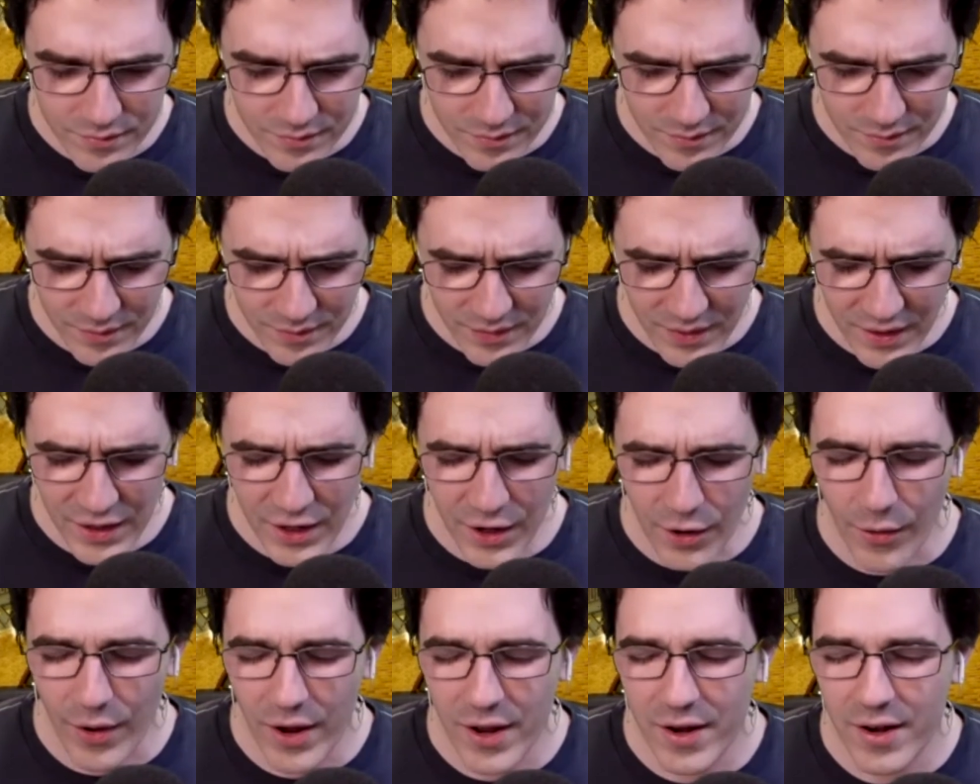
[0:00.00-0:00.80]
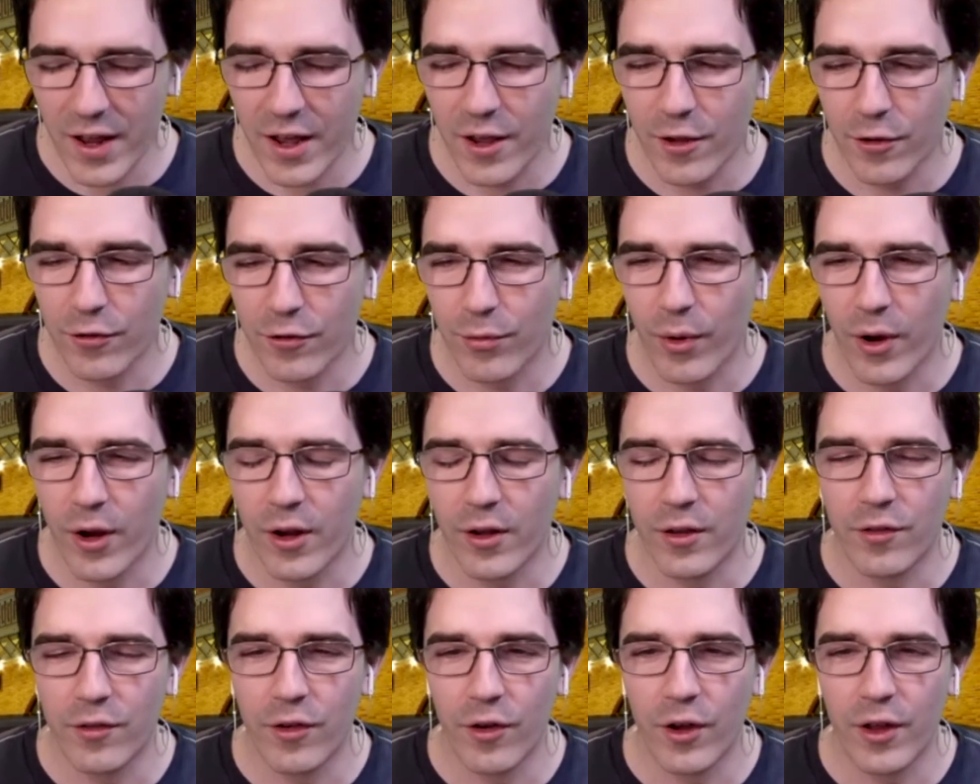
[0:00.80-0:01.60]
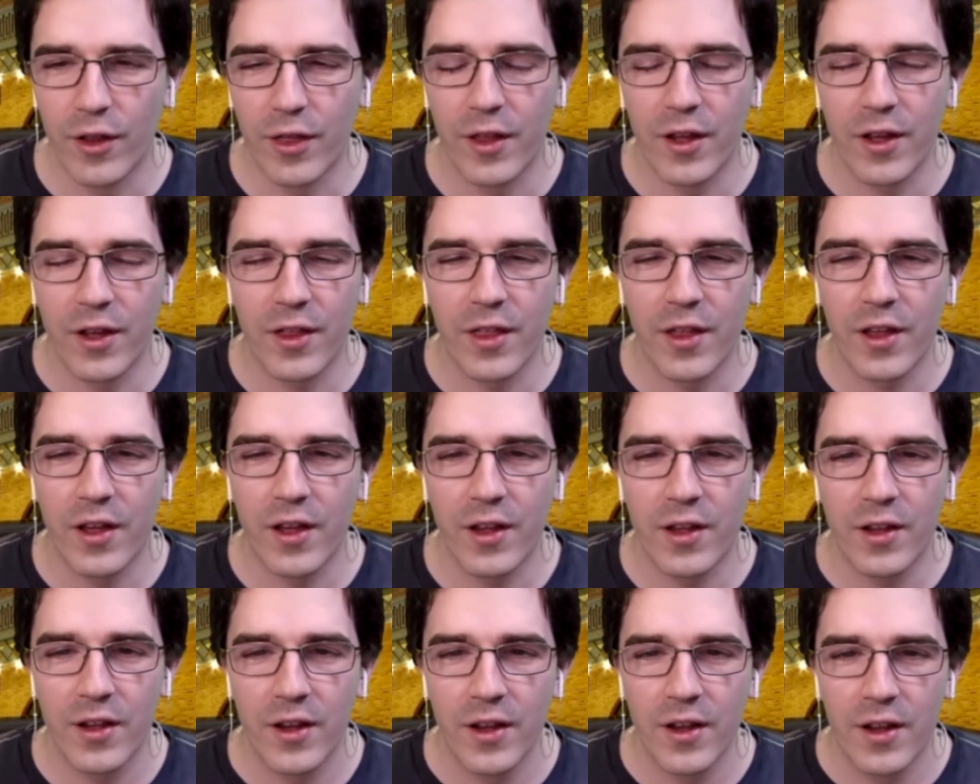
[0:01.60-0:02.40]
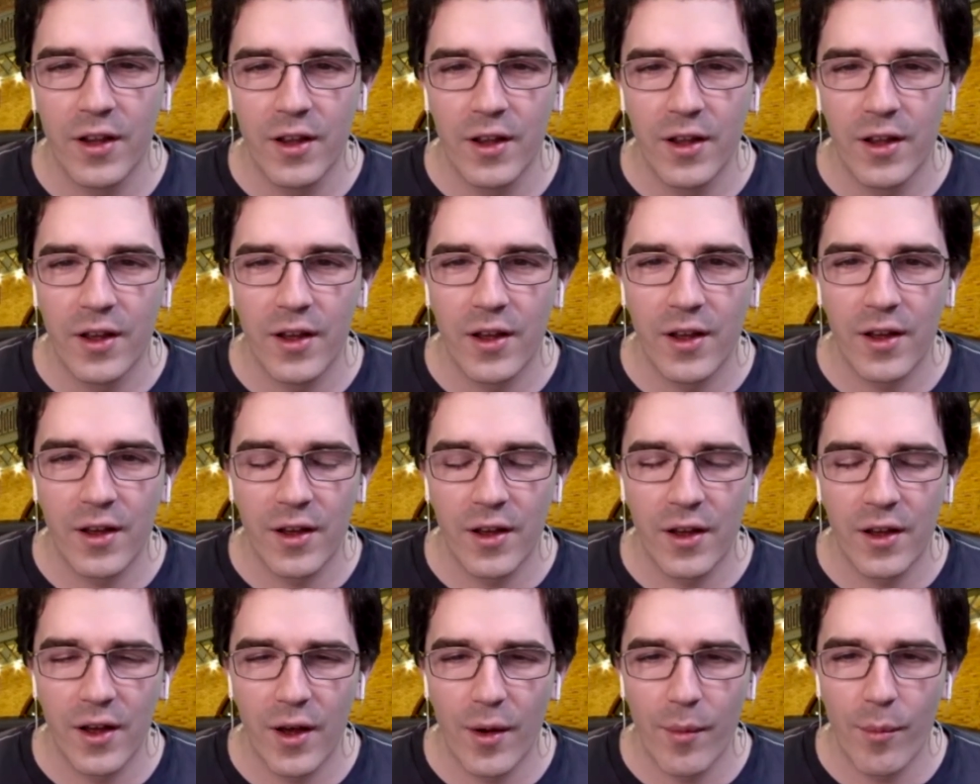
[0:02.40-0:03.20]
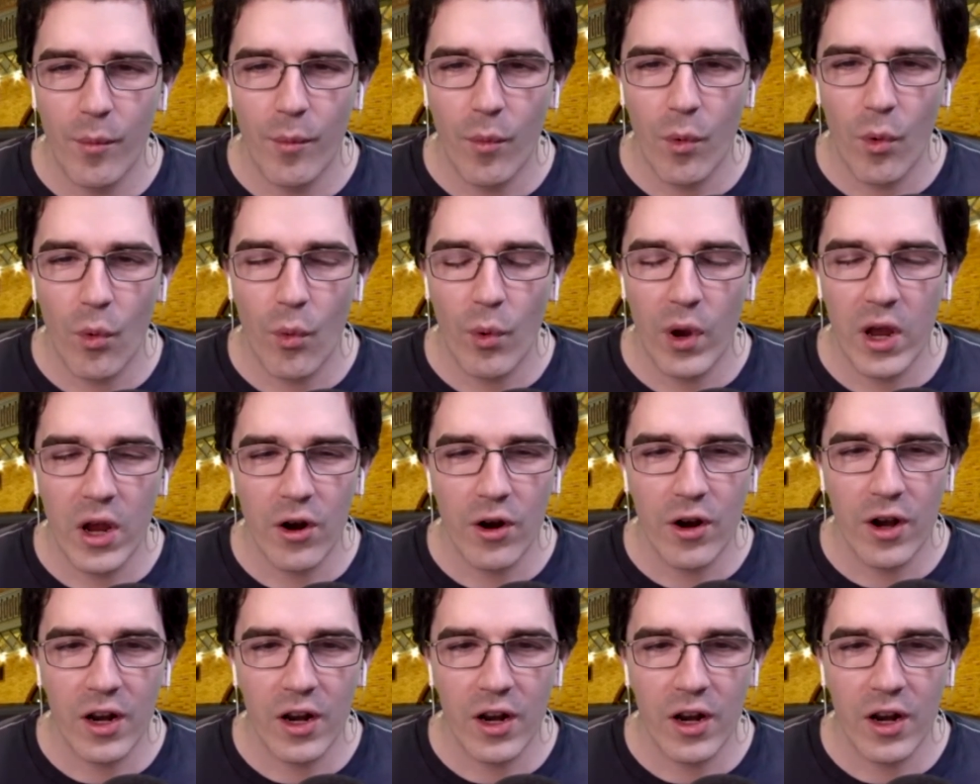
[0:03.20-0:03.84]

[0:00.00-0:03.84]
you know, and elsewhere. And so I think that uh, we are kind of